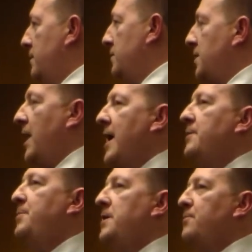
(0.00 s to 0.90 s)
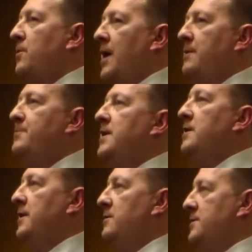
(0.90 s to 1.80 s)
There's a lot of people, a lot of big
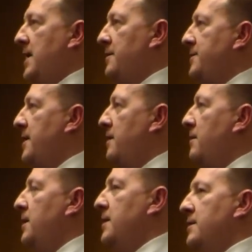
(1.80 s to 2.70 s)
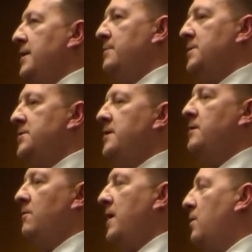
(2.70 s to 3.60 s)
leaders out there that have been
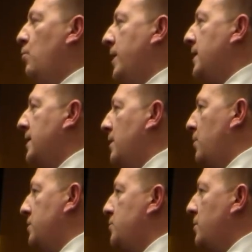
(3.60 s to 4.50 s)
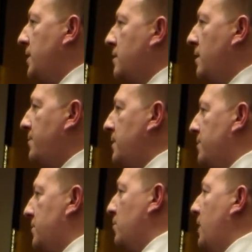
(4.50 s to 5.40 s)
sitting around waiting. They want to join the company,
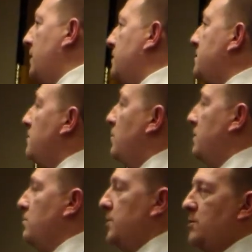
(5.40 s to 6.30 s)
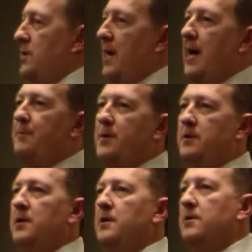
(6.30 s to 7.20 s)
but they're waiting to see what's going to happen.
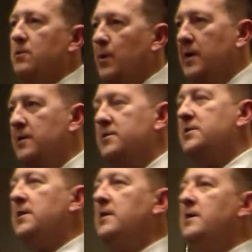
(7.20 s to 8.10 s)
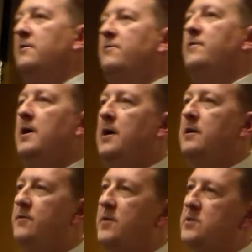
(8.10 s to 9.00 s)
They're waiting to see if
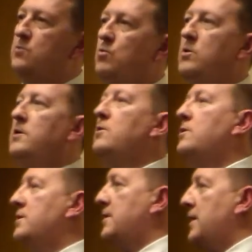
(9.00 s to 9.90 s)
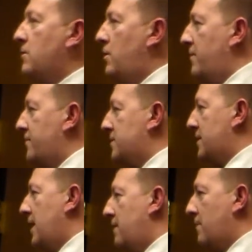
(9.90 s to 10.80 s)
this is really going to take off and
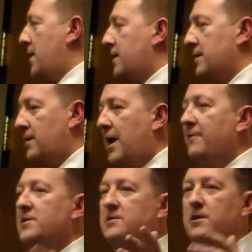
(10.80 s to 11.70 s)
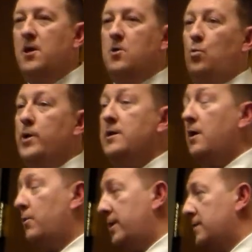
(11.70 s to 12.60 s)
skyrocket. Now, obviously, we
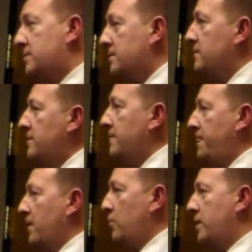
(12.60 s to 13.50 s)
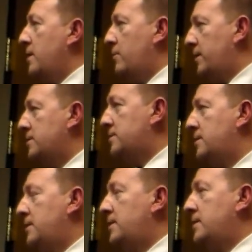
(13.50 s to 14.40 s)
know it is. We know it is.
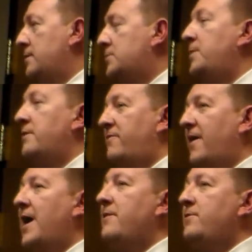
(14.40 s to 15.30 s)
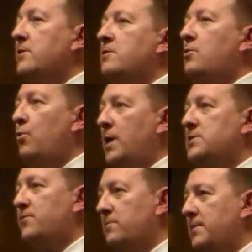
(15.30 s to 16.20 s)
This has been a 5-year
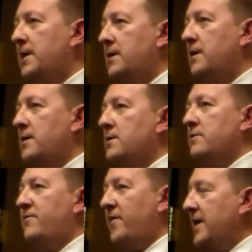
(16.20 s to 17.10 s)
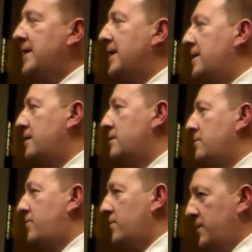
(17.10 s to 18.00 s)
quest for me, fighting
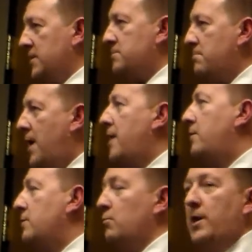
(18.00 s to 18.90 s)
for this model.